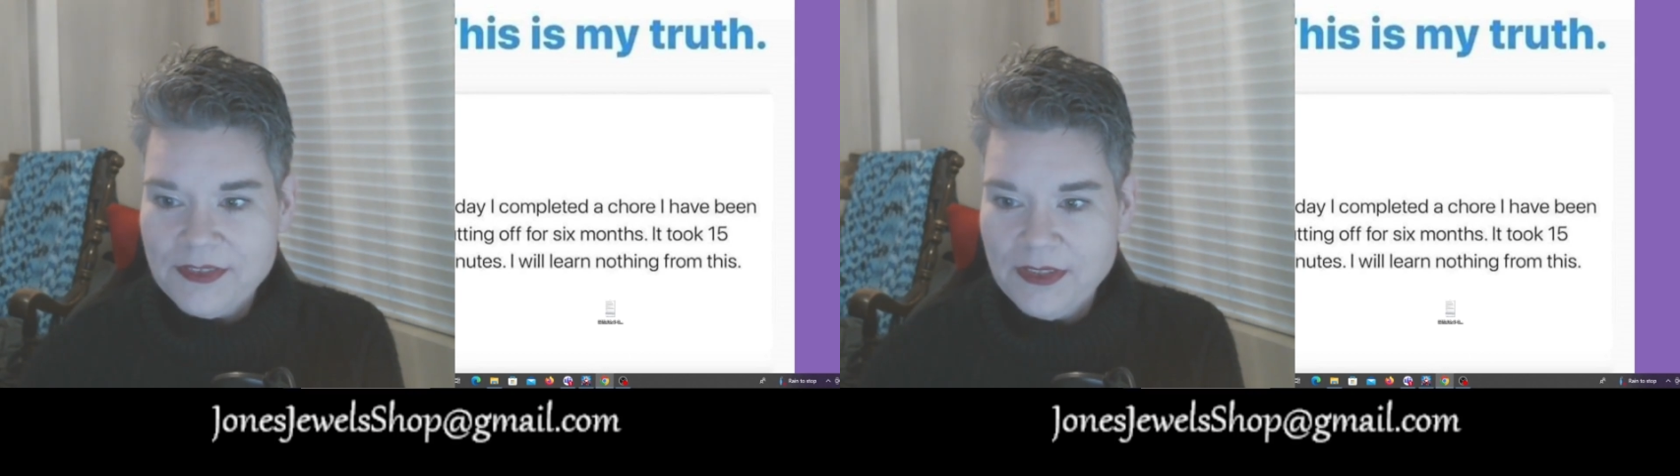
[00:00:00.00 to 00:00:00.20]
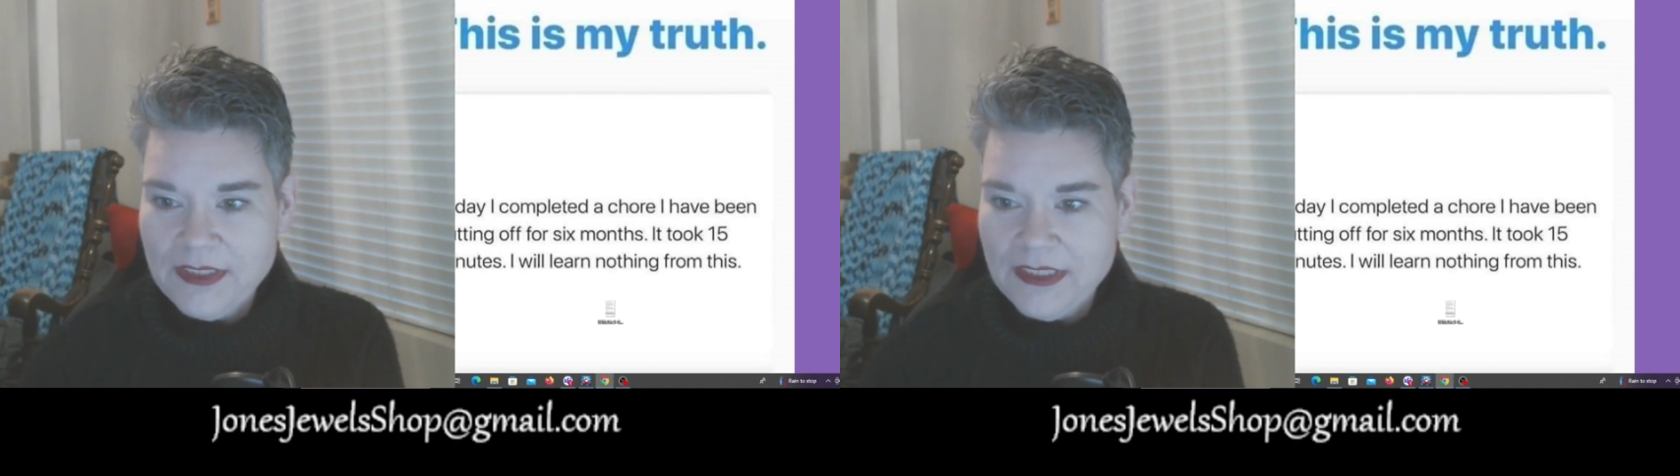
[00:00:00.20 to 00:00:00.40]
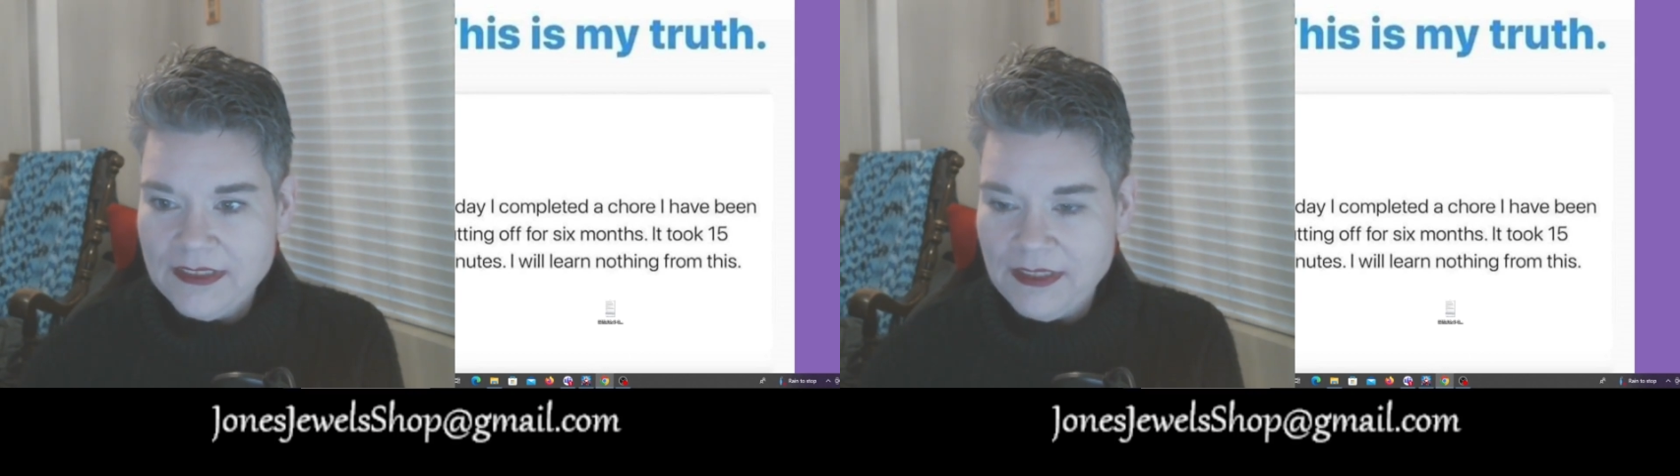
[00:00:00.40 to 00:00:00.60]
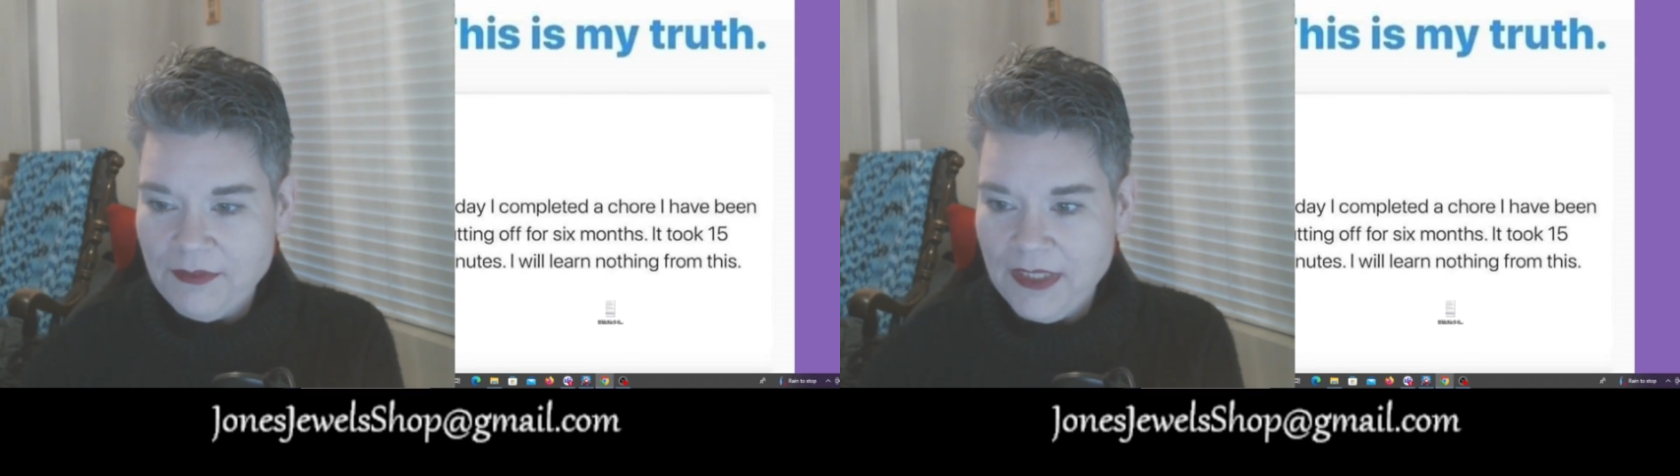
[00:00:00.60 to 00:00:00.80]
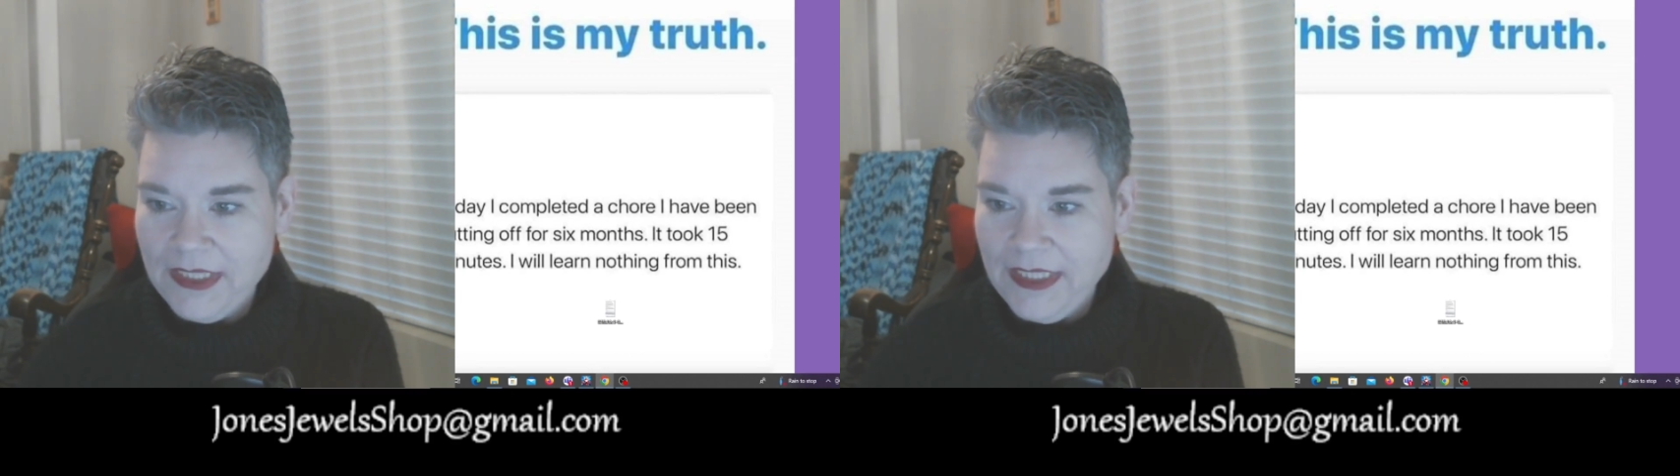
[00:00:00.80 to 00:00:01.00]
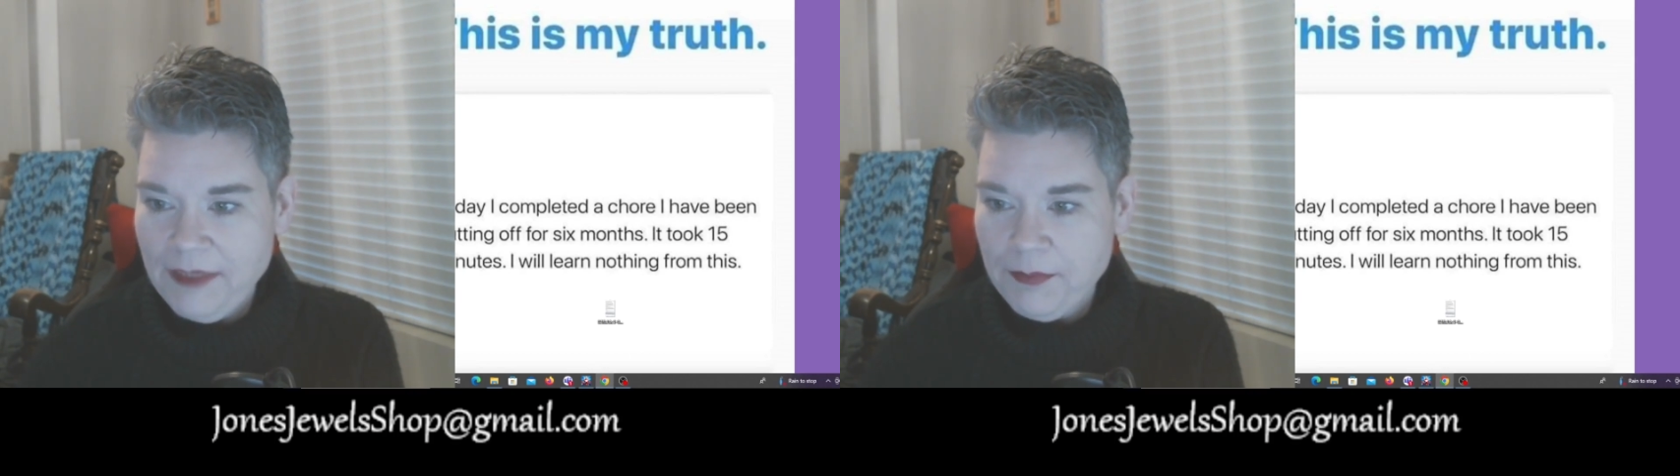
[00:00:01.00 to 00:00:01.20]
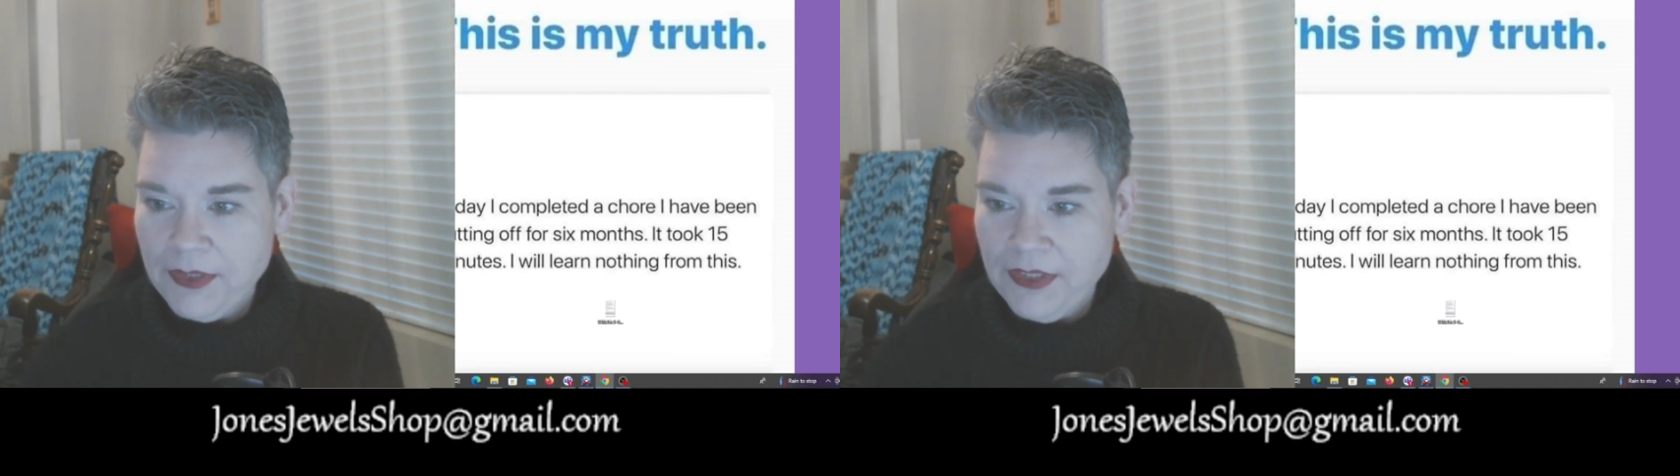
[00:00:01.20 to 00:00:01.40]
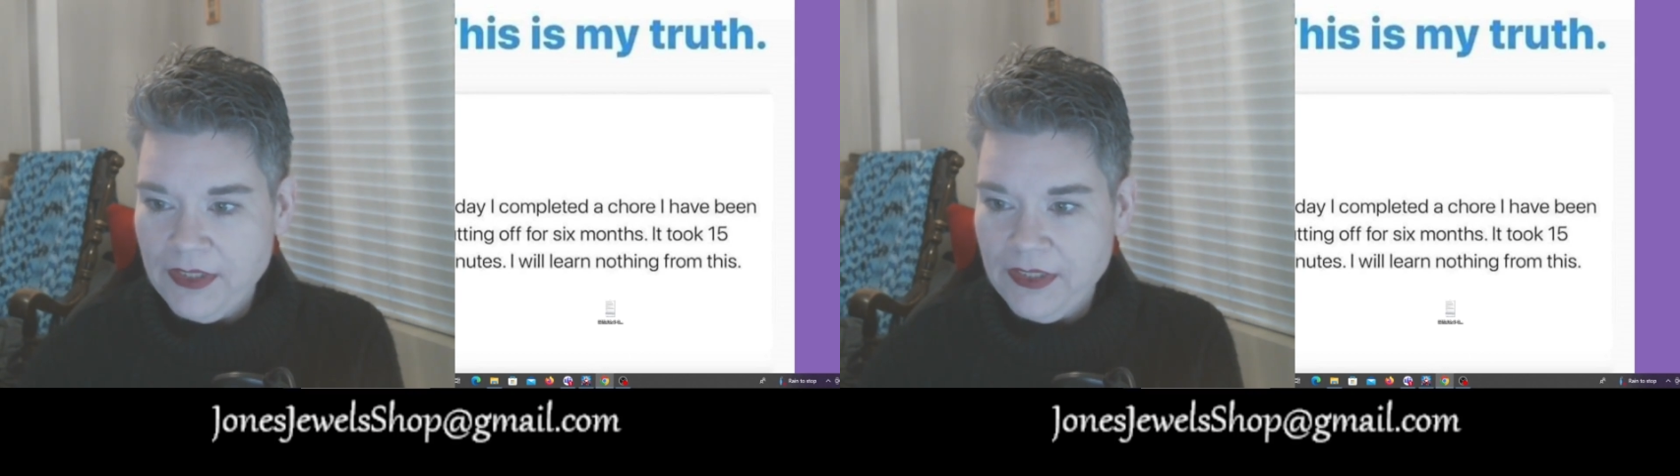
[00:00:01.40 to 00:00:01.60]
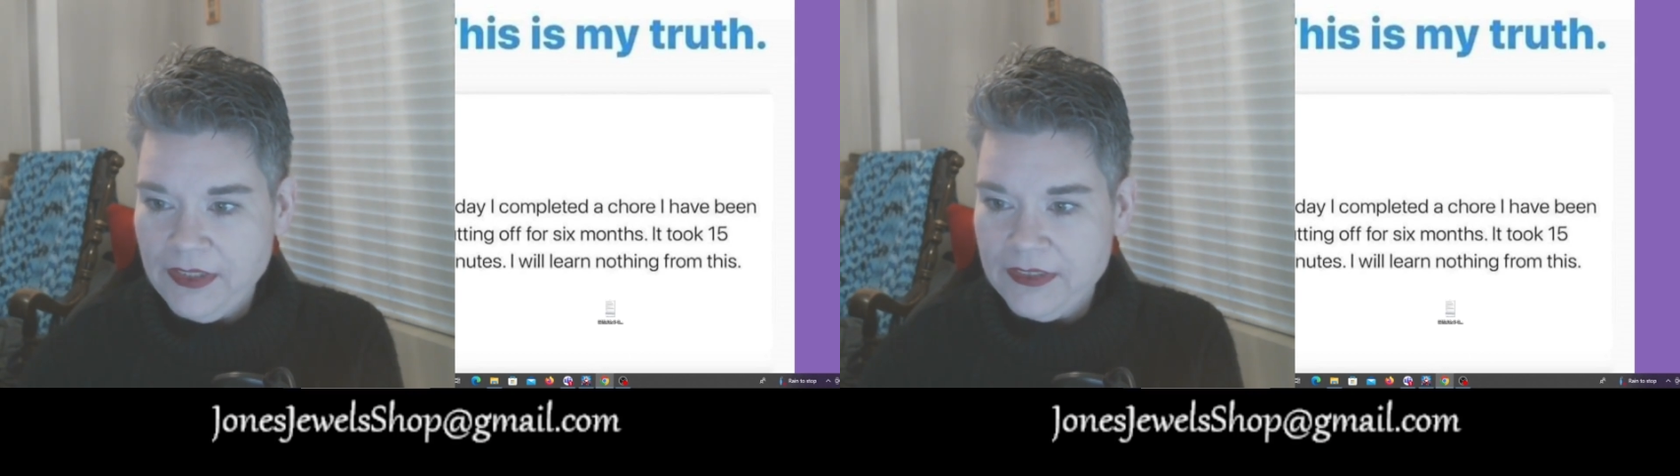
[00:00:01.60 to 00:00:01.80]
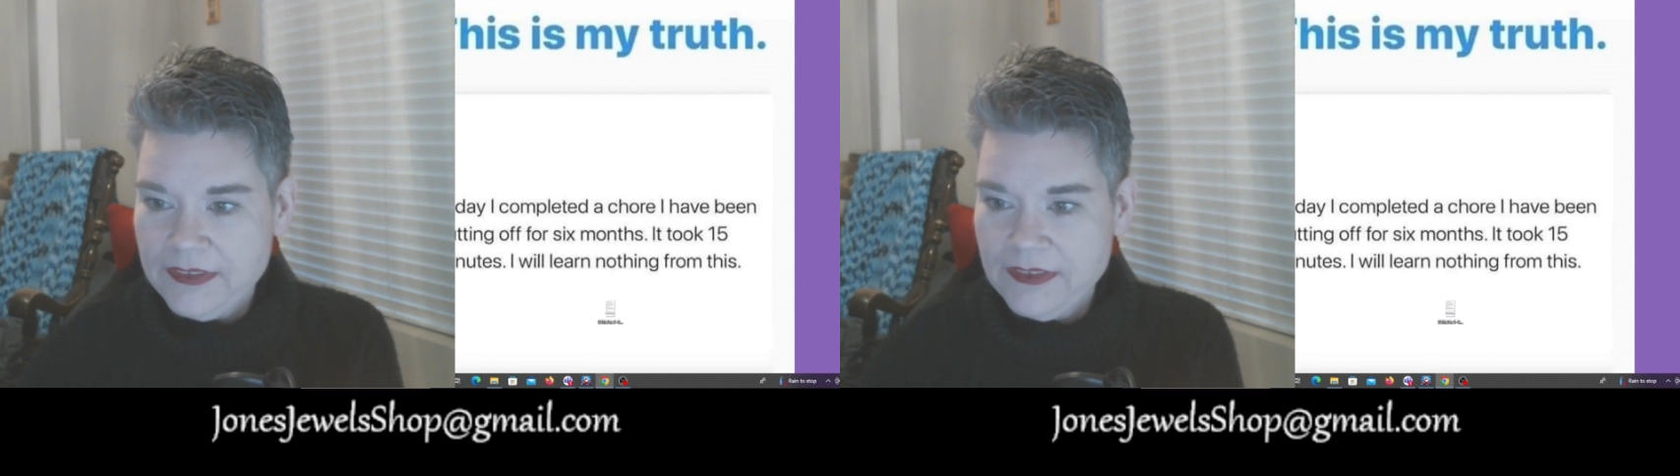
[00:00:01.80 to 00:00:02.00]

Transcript: one because I want to keep her